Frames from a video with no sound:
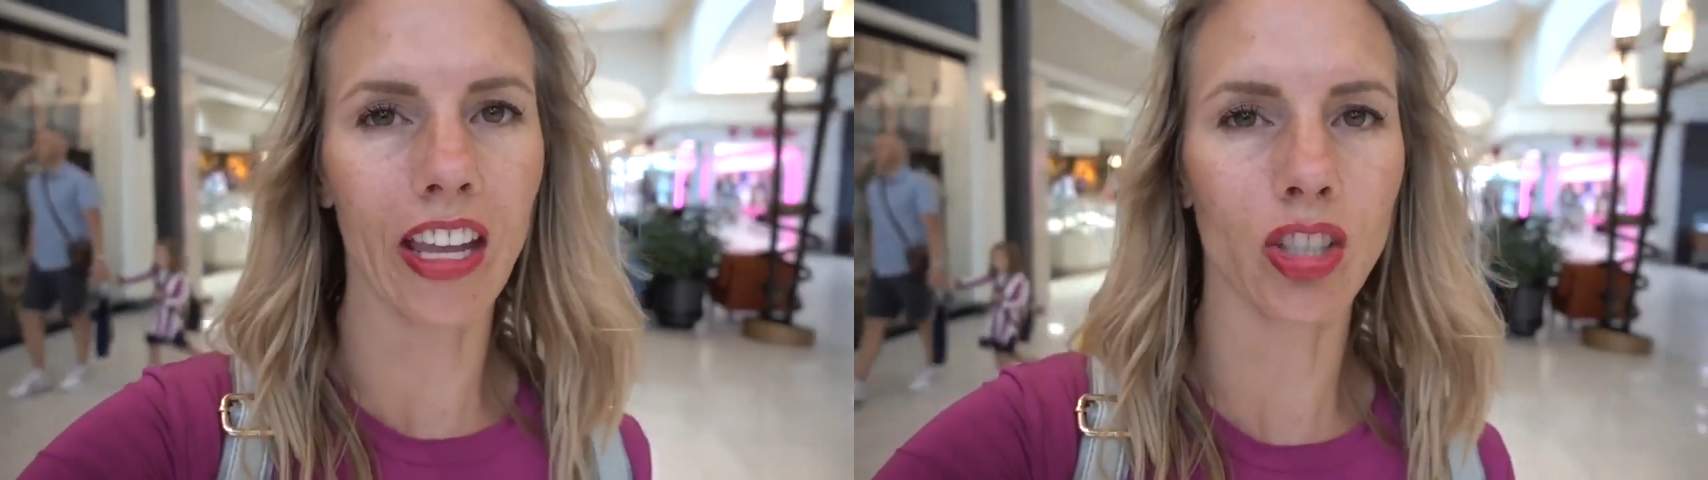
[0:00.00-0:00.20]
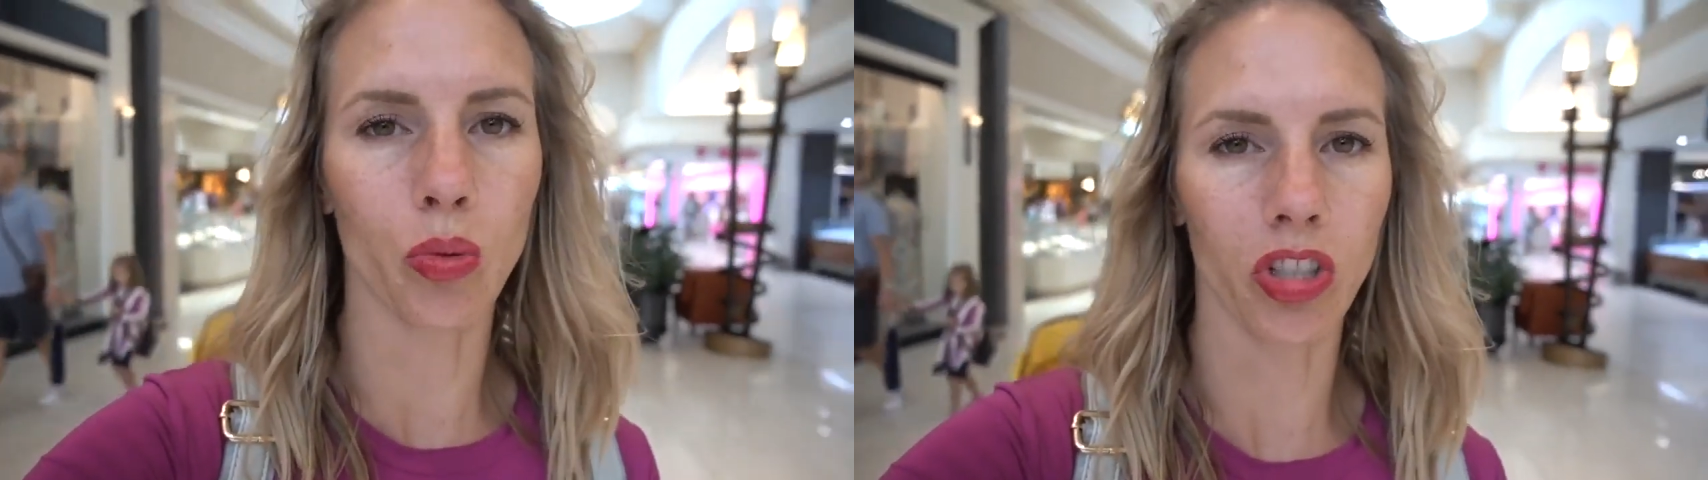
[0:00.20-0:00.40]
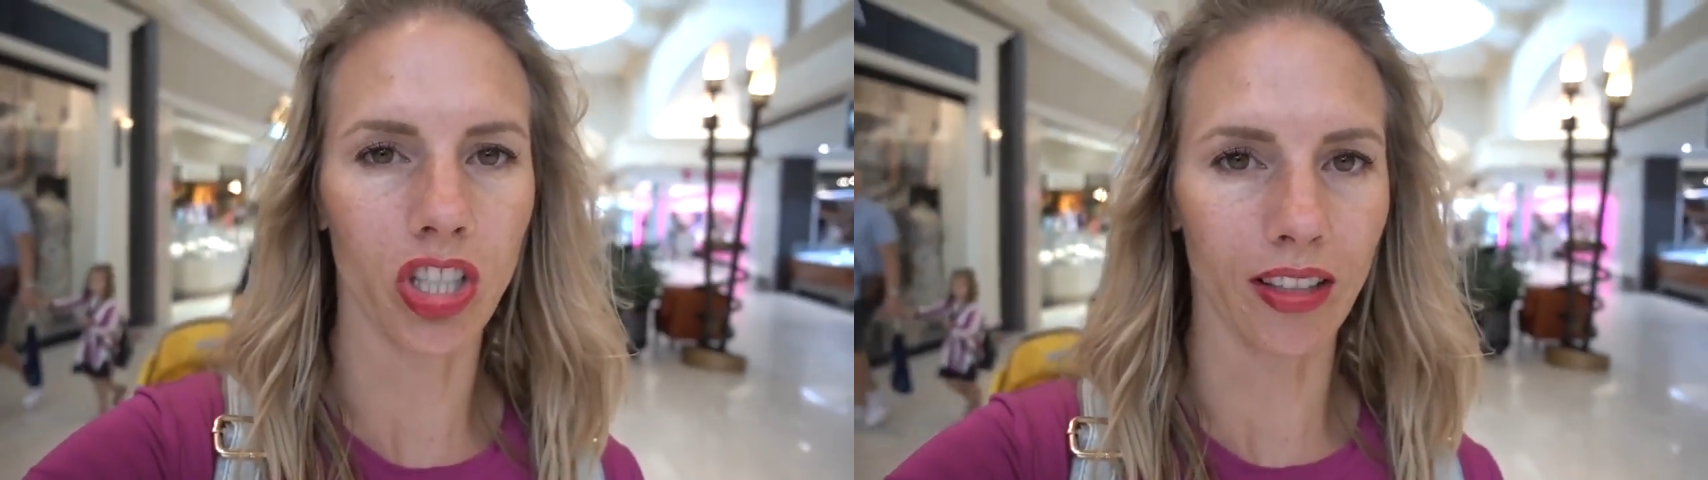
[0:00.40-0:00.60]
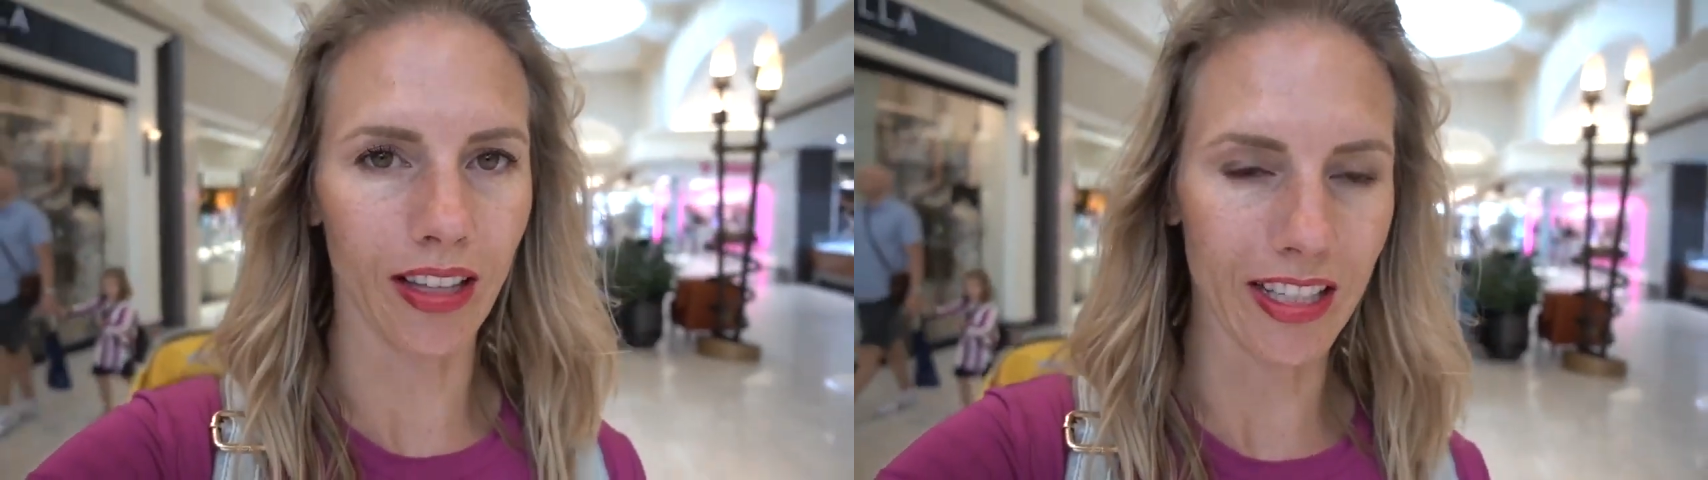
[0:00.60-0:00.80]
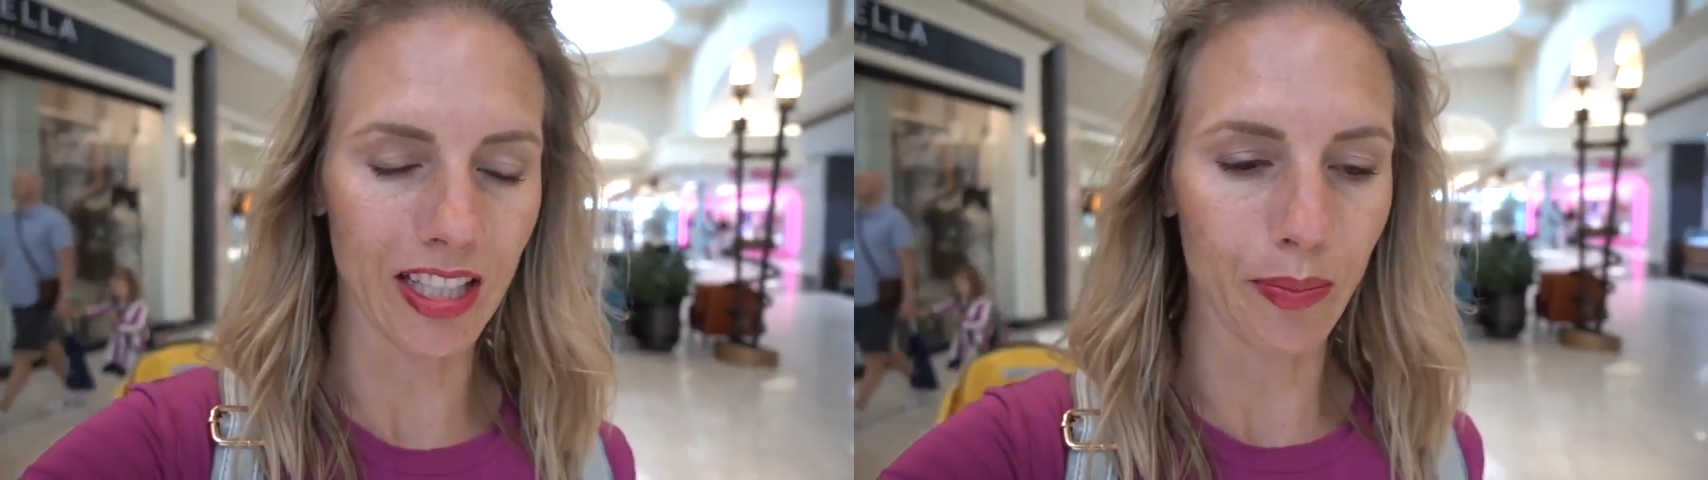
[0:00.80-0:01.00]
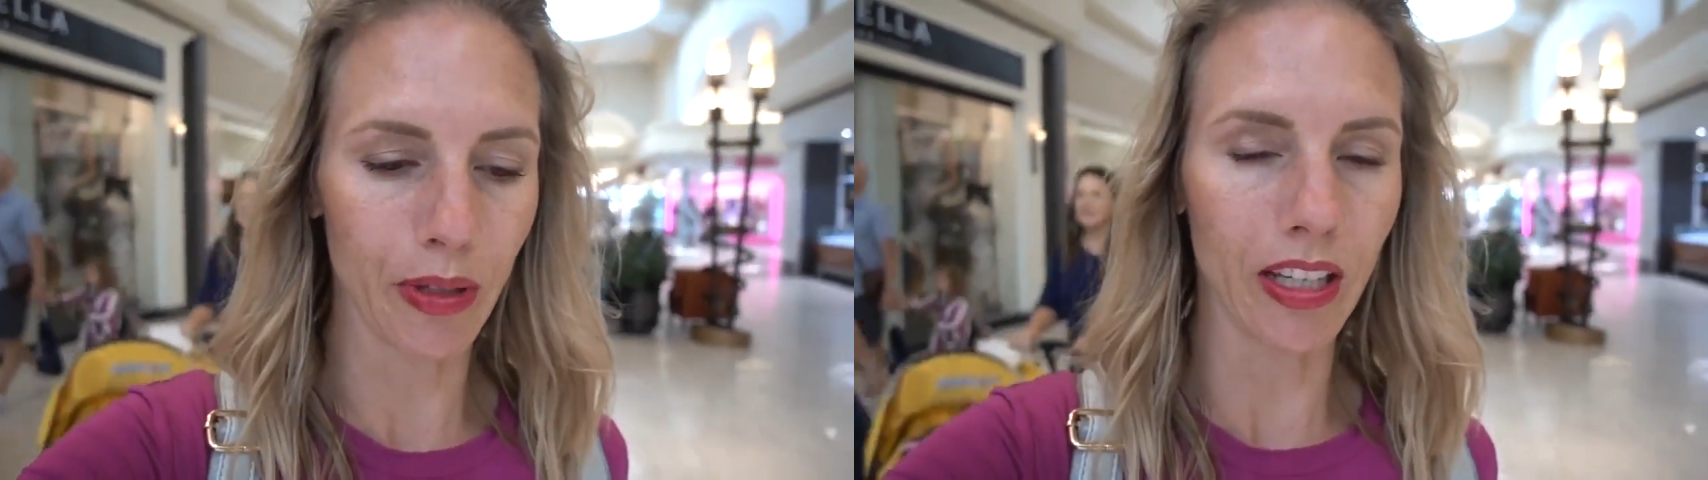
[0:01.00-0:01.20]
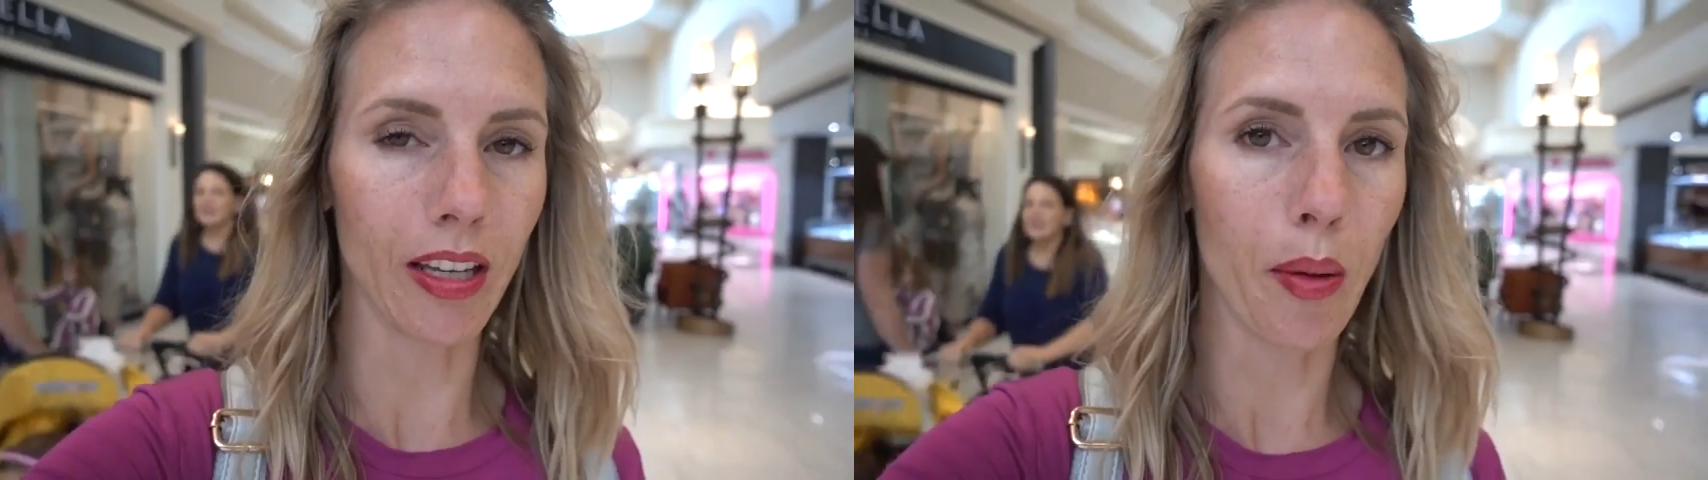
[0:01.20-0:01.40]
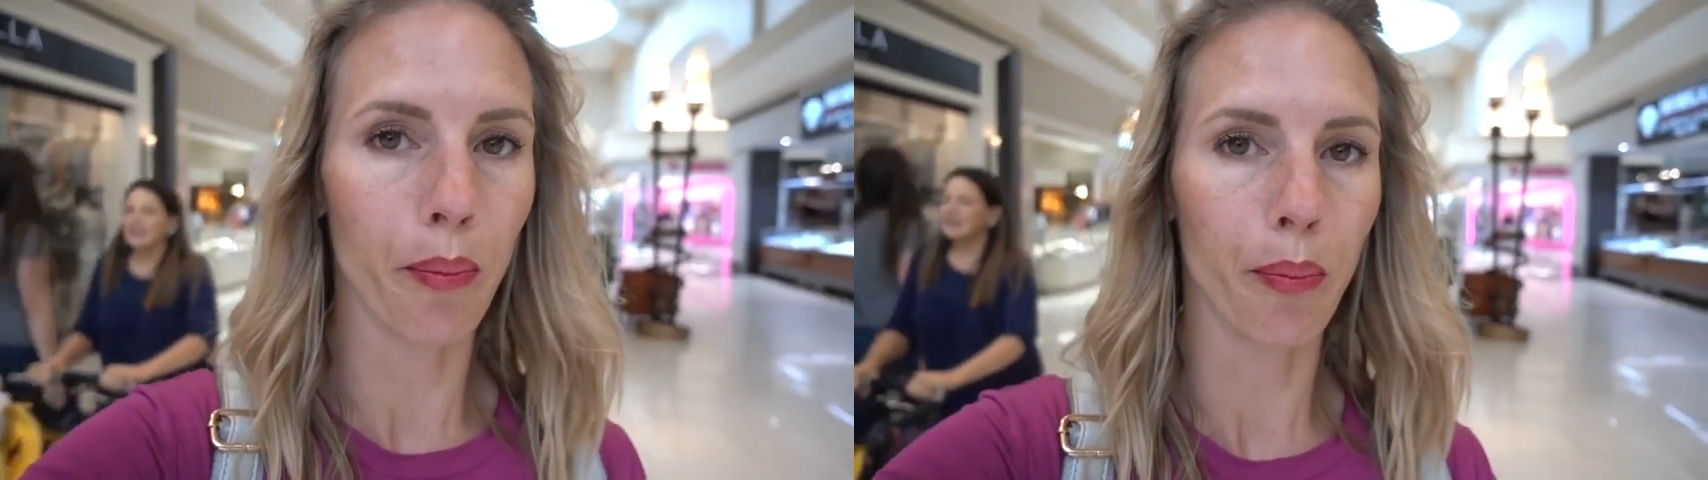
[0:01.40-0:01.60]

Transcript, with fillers: age where she lets me